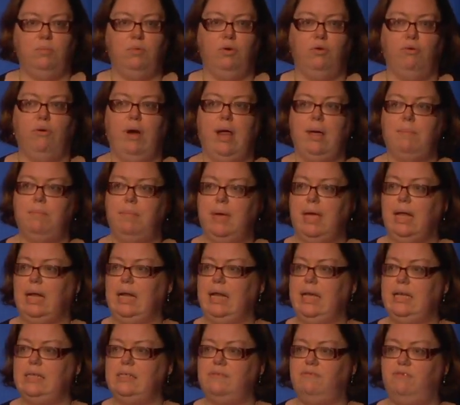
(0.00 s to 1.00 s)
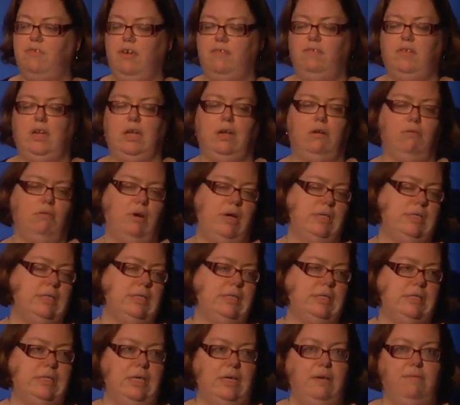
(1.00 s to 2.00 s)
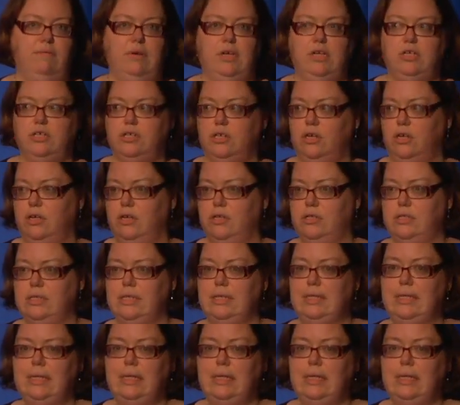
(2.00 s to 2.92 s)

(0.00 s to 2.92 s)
great big list, 50 greatest TV shows,